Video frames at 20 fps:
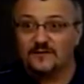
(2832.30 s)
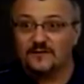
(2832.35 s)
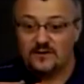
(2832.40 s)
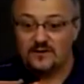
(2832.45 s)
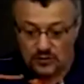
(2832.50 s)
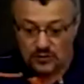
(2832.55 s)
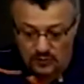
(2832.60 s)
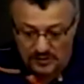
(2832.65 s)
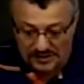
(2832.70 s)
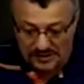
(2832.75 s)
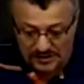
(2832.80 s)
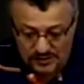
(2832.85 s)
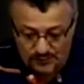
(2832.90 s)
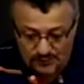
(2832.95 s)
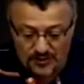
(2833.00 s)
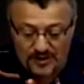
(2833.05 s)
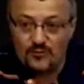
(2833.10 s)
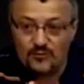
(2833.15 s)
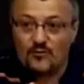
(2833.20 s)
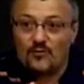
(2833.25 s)
we
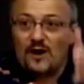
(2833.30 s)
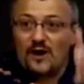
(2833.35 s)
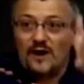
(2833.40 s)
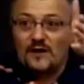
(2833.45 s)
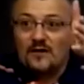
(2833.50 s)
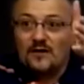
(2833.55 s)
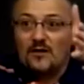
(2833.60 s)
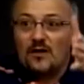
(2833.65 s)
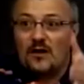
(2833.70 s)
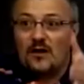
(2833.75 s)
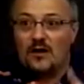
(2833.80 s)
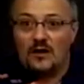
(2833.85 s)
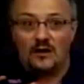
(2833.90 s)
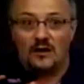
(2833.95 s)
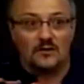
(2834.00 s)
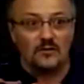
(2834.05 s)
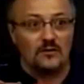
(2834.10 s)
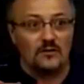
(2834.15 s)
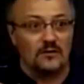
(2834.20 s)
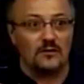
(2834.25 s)
spray right along
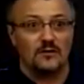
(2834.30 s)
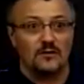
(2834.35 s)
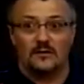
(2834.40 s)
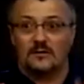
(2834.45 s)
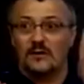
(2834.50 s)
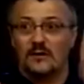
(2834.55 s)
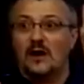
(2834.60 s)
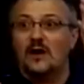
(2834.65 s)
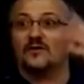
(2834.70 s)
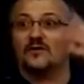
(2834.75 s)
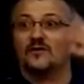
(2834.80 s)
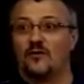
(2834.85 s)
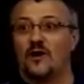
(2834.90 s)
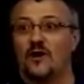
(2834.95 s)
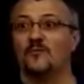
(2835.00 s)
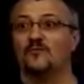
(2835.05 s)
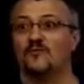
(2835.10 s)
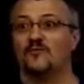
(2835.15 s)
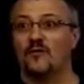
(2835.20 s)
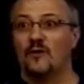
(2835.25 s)
on the
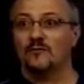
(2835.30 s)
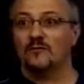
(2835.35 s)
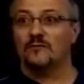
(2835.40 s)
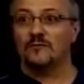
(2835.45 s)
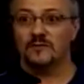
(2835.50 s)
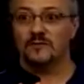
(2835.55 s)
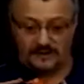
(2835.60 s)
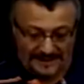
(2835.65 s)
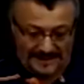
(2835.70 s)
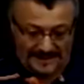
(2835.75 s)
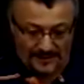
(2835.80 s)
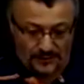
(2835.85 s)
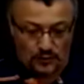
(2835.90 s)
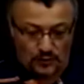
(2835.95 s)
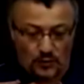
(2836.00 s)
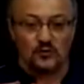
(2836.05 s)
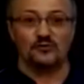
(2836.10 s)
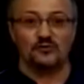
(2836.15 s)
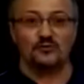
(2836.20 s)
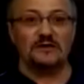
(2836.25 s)
crop row to get
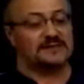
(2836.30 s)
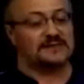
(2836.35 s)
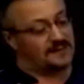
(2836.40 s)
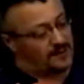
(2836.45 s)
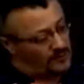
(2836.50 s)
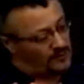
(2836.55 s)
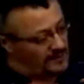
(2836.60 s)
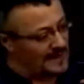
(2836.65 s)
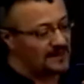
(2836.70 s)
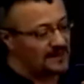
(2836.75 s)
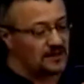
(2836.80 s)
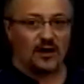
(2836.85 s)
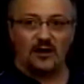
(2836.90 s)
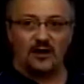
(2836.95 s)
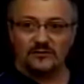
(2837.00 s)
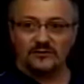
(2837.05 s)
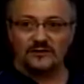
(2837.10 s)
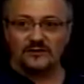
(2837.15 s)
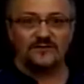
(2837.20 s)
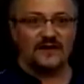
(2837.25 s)
those weeds there and then
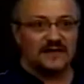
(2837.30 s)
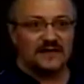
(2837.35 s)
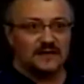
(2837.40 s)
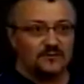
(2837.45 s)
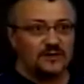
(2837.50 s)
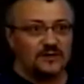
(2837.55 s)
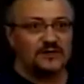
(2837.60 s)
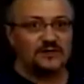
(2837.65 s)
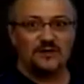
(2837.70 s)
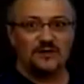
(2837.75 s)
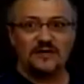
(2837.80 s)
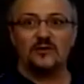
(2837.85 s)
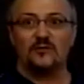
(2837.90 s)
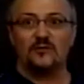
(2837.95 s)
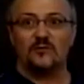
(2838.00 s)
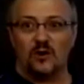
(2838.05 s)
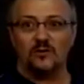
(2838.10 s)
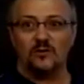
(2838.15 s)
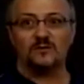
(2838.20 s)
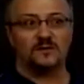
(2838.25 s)
cultivate in between the
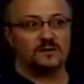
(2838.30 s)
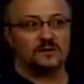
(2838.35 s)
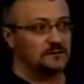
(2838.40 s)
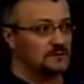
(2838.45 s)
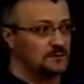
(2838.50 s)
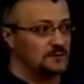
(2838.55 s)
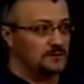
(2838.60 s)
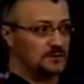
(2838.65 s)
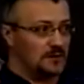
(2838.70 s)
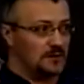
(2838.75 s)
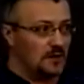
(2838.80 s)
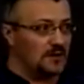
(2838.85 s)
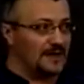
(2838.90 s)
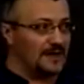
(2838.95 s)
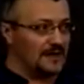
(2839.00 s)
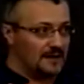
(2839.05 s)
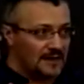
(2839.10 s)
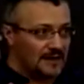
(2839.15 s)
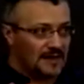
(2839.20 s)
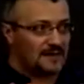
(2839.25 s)
rows. Do you all
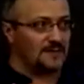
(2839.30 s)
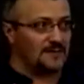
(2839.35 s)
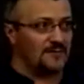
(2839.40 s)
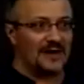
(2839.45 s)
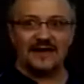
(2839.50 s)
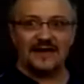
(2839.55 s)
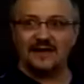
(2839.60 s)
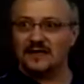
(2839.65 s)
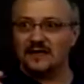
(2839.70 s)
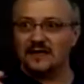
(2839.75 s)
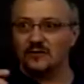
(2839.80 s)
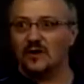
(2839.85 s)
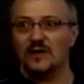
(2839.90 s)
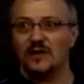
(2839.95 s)
get that? The banding? Why?